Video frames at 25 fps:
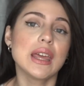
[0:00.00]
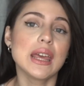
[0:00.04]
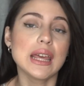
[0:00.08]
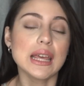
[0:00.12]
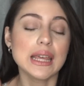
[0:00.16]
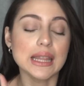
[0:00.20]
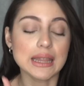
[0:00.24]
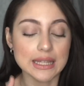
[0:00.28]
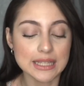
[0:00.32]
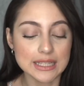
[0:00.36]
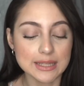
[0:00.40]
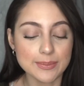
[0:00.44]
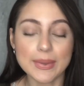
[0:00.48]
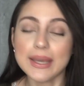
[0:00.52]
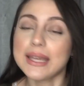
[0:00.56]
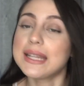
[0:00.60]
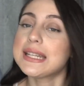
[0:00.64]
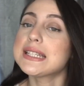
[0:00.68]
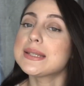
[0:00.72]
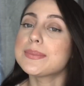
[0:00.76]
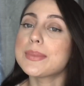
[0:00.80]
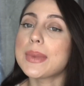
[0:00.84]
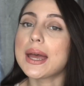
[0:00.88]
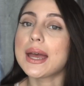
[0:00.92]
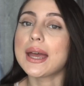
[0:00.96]
this man
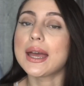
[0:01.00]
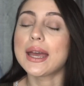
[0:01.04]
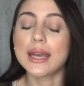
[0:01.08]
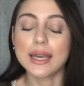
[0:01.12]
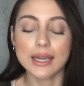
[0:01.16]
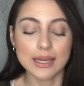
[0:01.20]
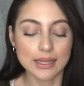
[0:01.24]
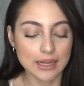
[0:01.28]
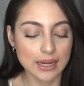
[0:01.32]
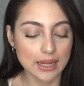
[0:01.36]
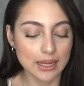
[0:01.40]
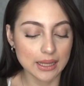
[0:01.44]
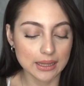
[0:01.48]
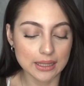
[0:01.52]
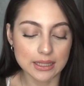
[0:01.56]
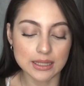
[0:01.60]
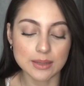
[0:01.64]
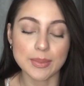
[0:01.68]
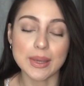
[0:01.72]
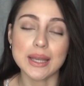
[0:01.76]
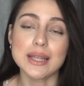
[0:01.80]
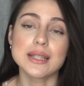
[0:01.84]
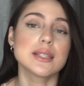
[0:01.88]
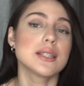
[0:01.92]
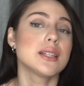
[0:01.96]
is mine.
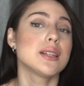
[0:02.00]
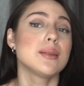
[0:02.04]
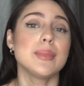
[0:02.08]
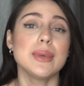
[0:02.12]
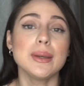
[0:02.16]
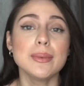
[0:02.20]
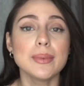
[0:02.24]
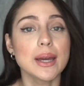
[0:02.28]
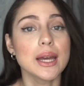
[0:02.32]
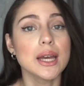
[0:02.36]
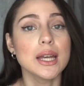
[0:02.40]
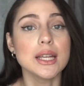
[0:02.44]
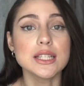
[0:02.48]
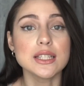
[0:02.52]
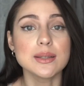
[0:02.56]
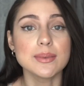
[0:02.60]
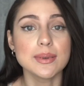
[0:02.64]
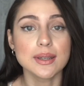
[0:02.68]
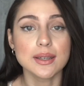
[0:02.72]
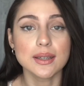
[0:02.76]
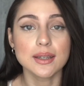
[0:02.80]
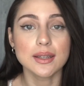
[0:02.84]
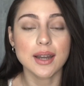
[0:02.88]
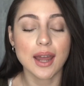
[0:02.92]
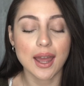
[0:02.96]
This man's gonna be my
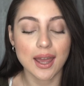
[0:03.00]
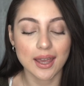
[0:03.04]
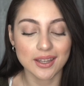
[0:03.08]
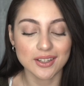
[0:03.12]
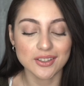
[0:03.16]
husband.